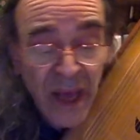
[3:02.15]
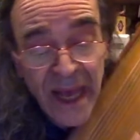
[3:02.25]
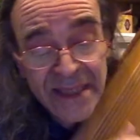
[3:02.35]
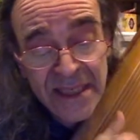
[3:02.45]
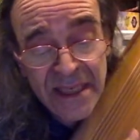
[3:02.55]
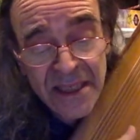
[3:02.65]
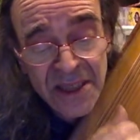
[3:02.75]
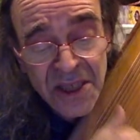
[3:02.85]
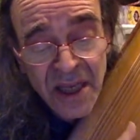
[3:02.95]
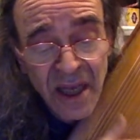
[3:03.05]

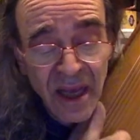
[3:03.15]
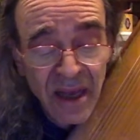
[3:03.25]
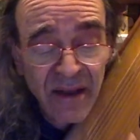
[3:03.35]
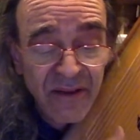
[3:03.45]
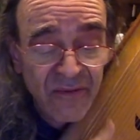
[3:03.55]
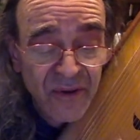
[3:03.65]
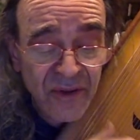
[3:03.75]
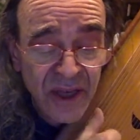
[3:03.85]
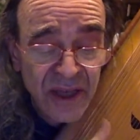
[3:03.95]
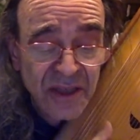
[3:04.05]
passes,
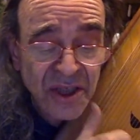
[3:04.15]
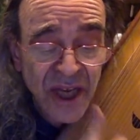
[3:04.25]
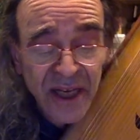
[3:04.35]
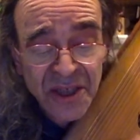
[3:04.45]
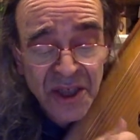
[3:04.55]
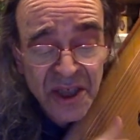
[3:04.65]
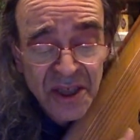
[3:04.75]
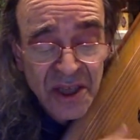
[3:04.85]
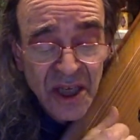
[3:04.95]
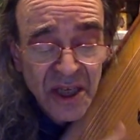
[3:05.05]
everything changes.